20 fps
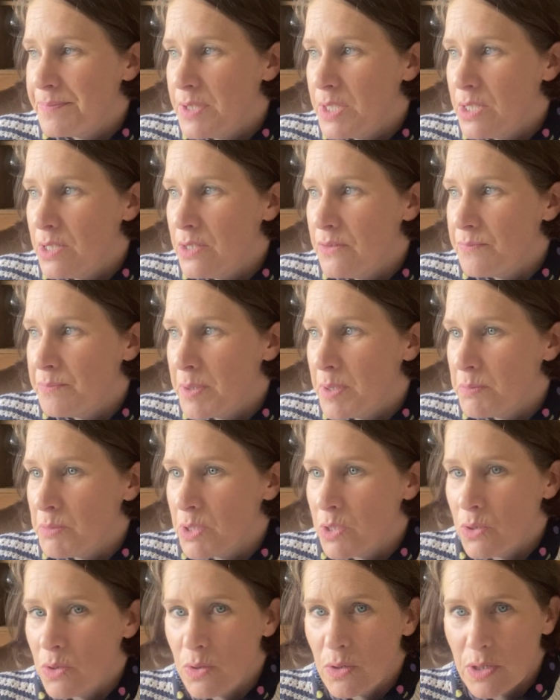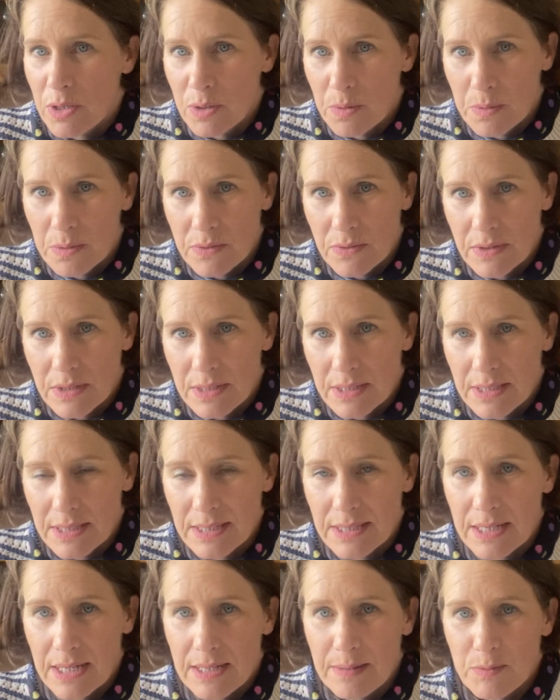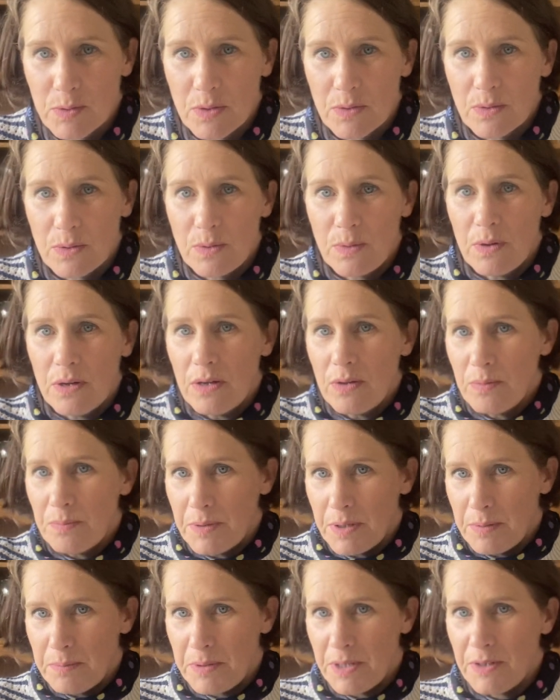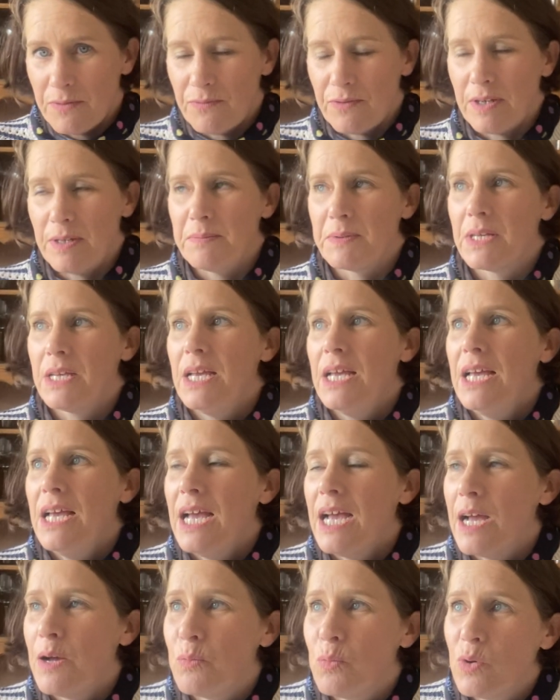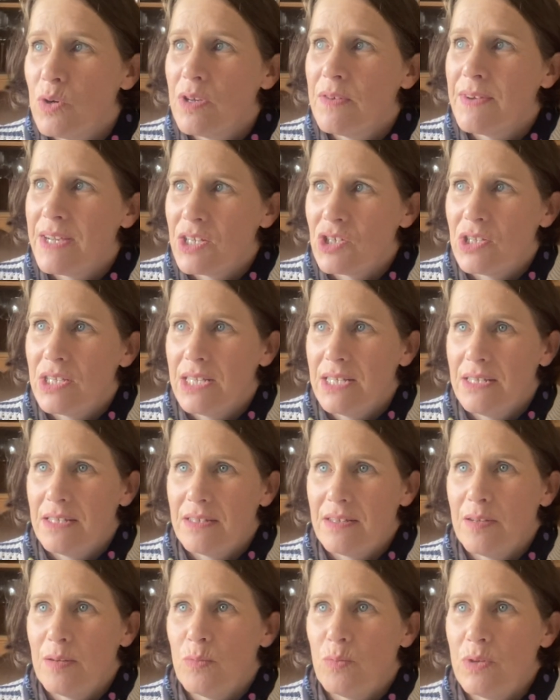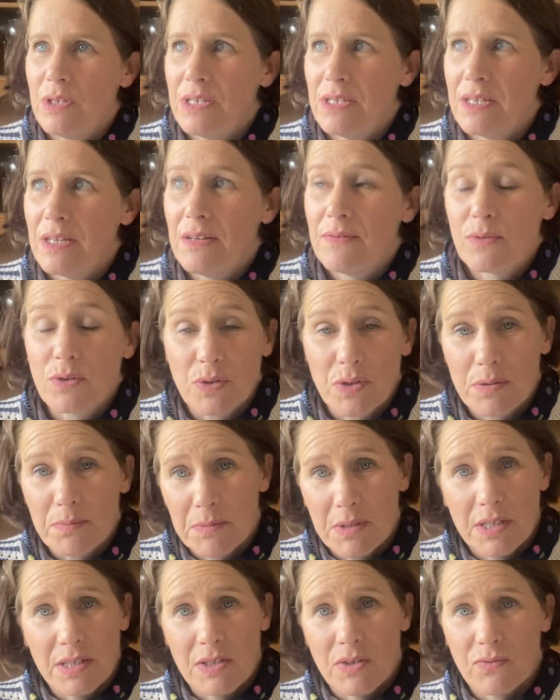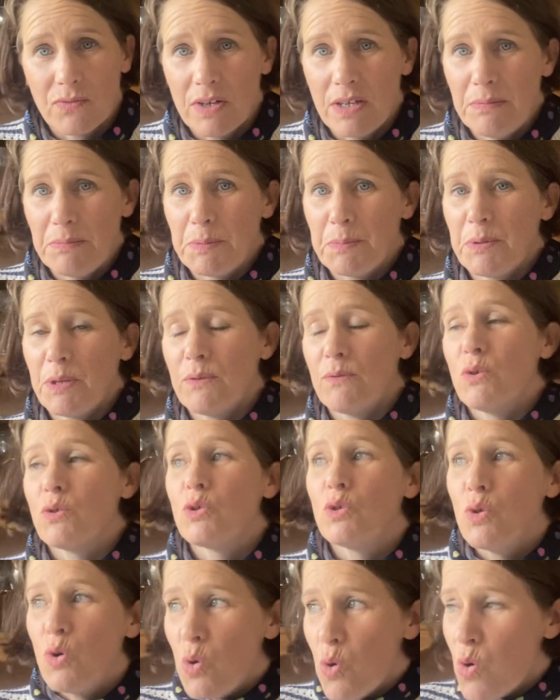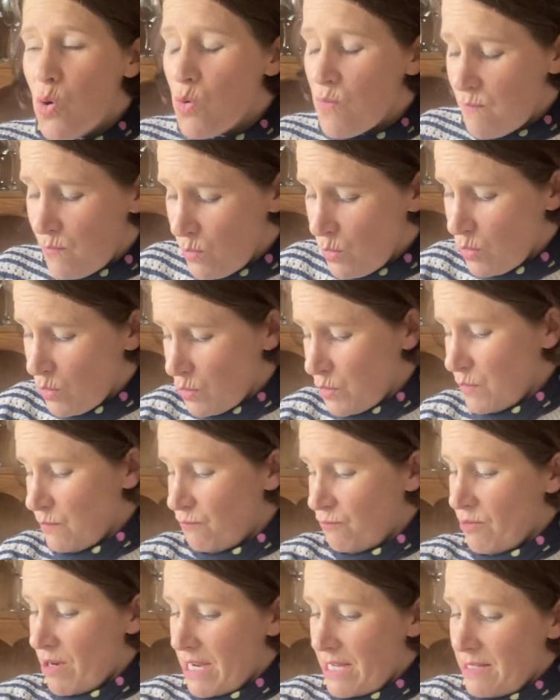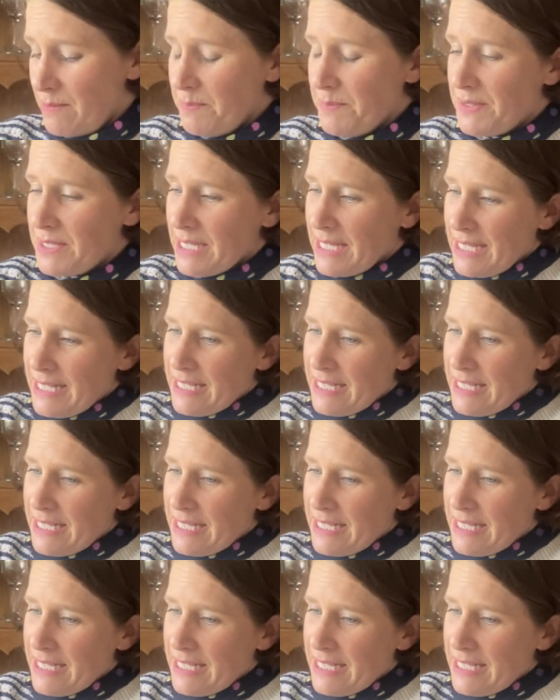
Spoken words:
of Pumpkin Hollow Quilts does the same. So I thought, oh, I'll buy my frames. And what I've actually ended up with, I've got some nice frames, but I've got an awful lot of frames